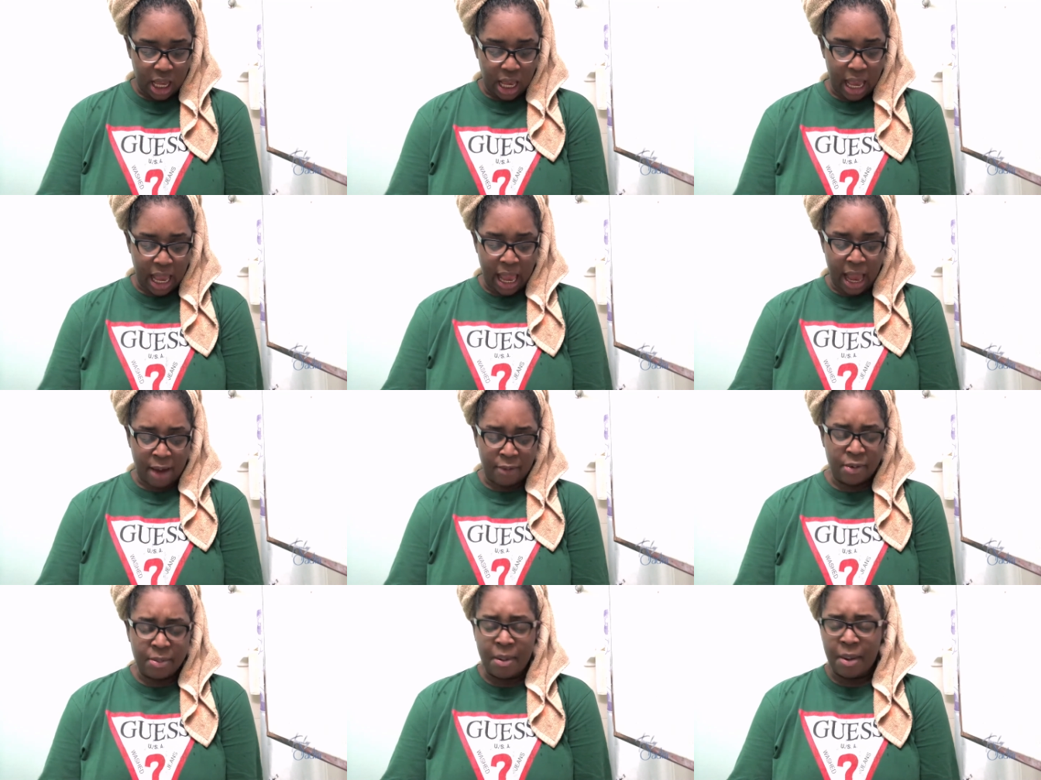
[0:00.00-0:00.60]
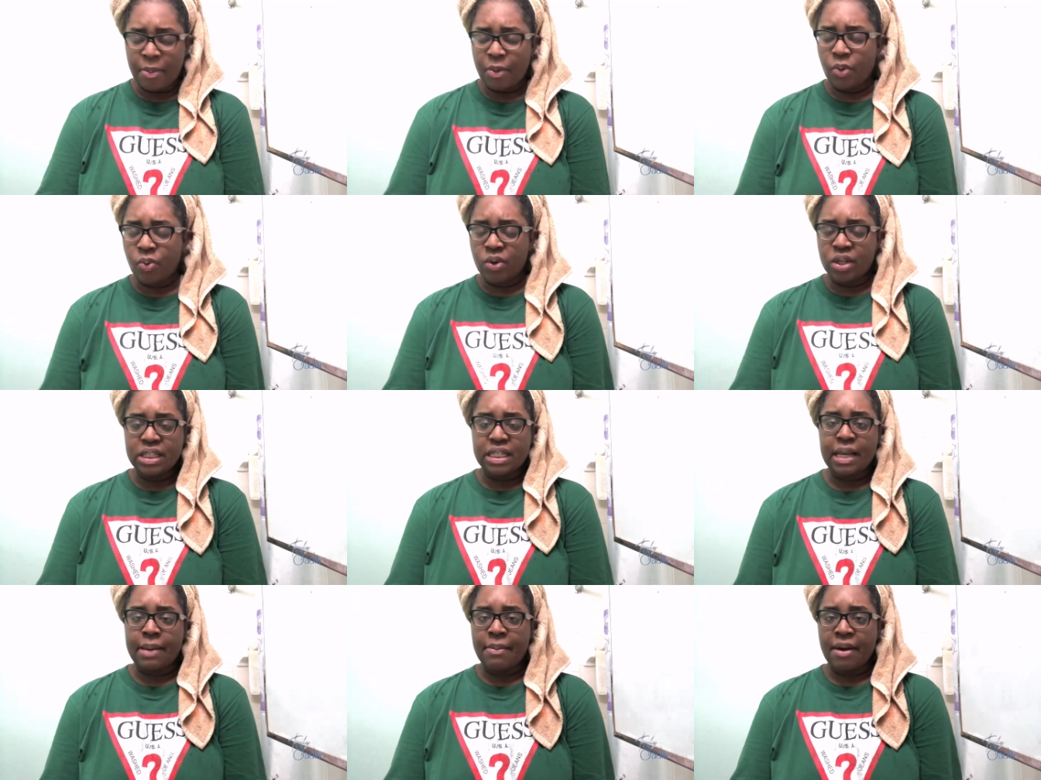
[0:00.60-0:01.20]
I remember one
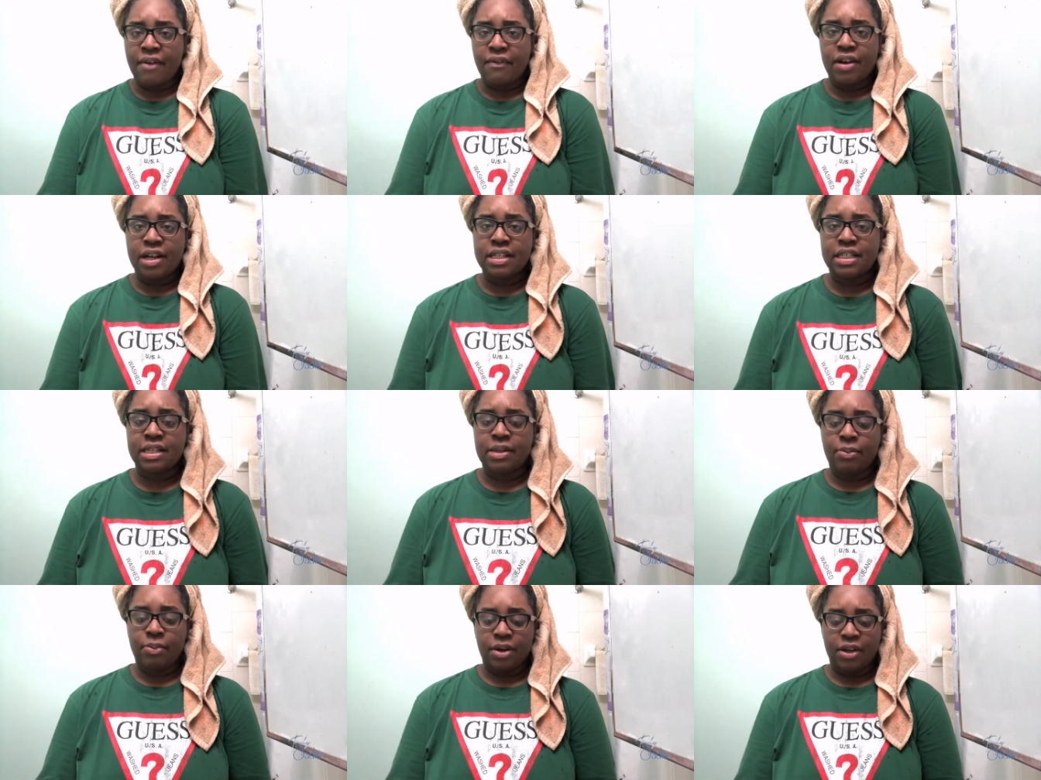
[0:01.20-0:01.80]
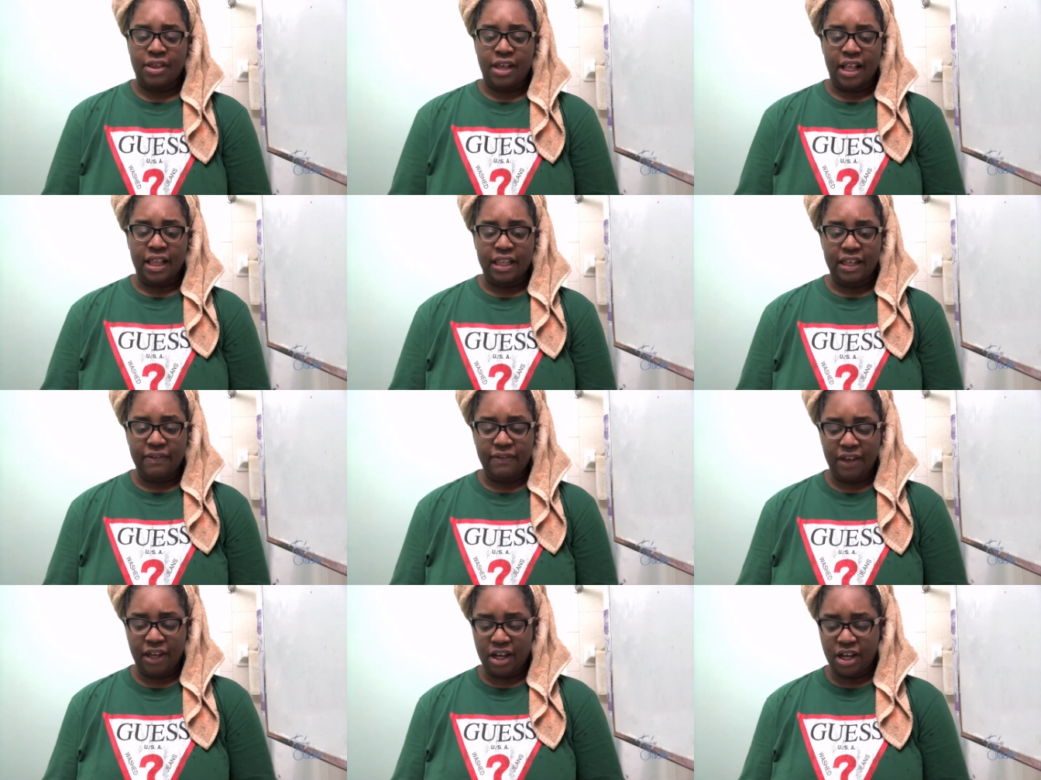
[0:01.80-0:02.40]
time I read somewhere that
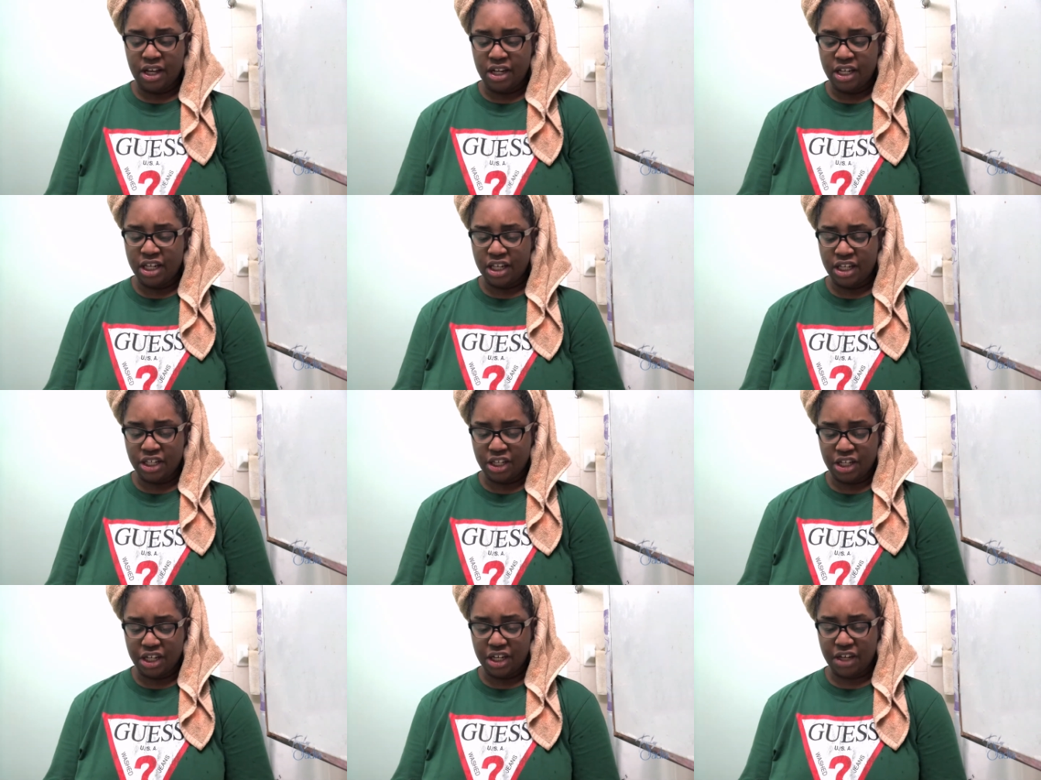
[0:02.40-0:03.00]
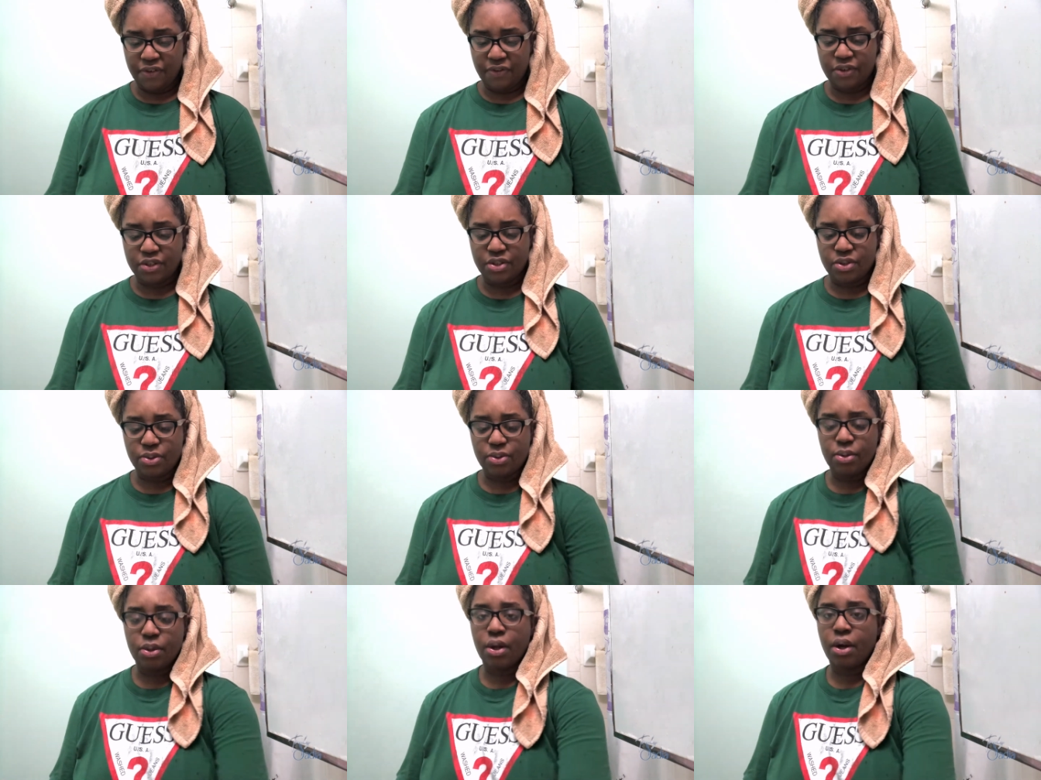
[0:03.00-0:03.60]
leaving honey in your hair for
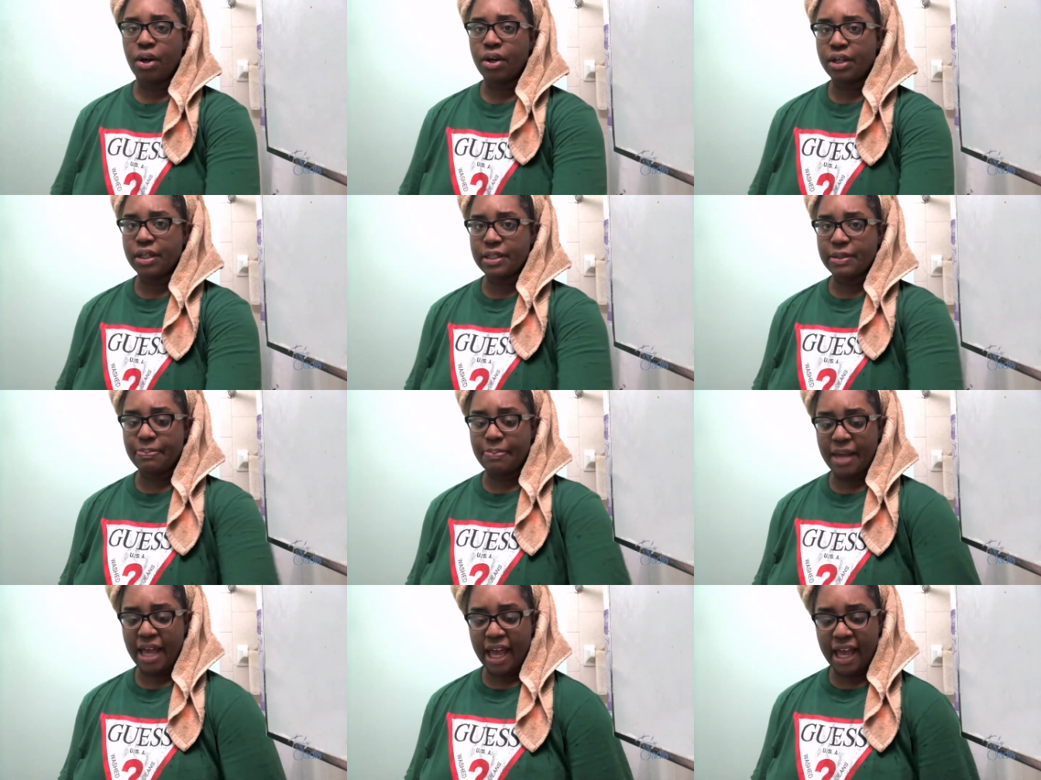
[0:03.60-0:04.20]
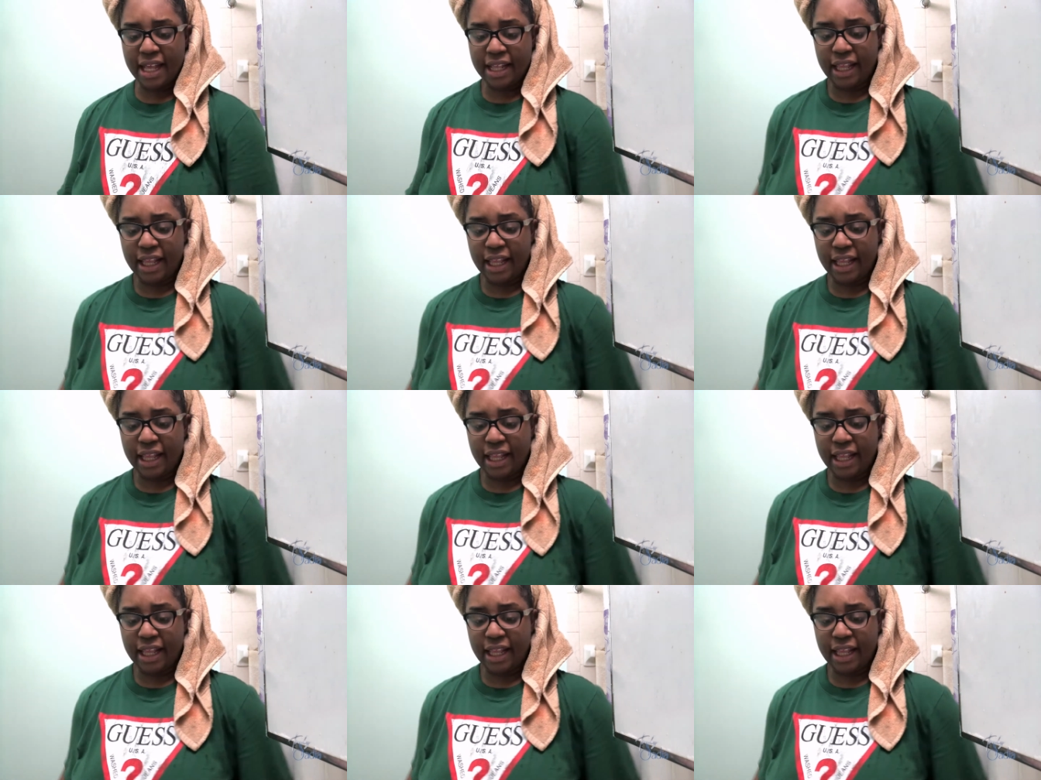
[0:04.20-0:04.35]
too long is bad.